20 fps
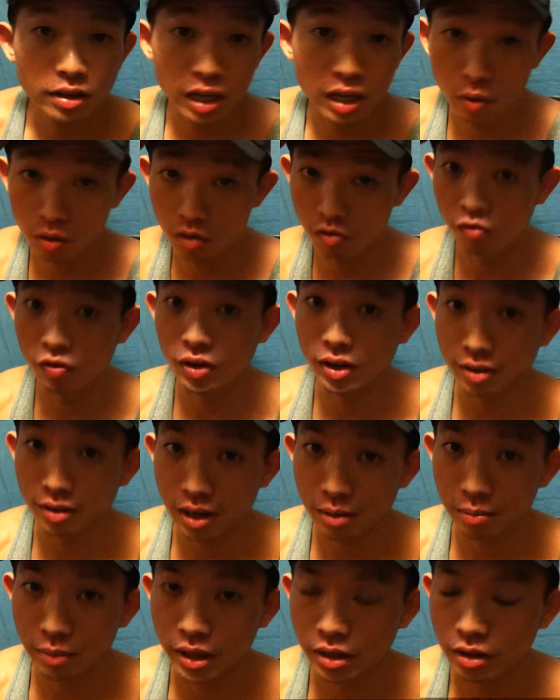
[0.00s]
that was the first
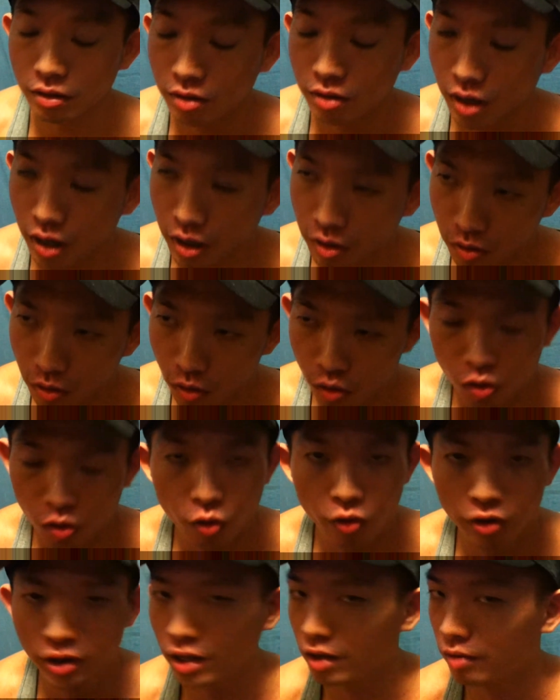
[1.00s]
time I met this guy. So it's
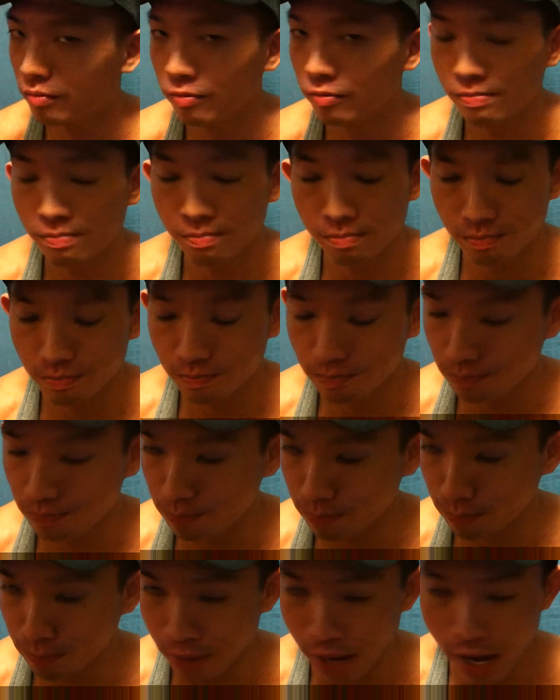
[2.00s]
already a
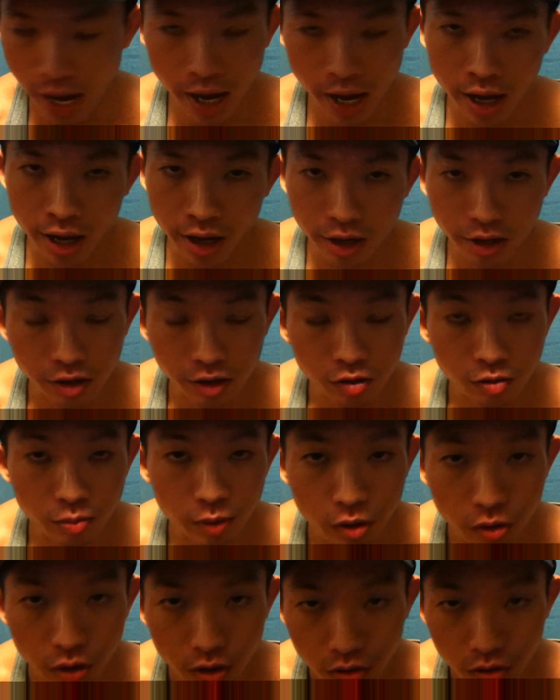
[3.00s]
bad
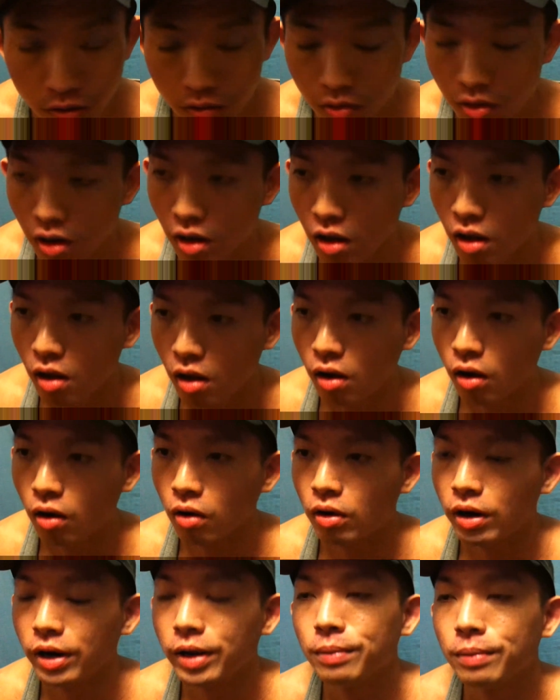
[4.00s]
experience,
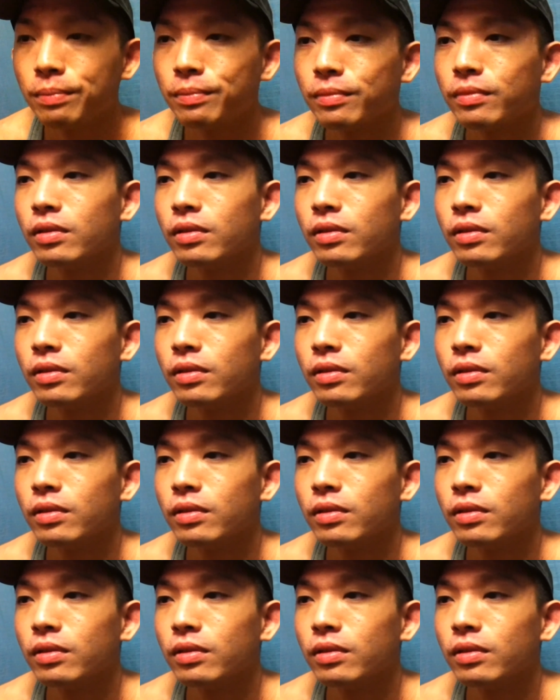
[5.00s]
all right.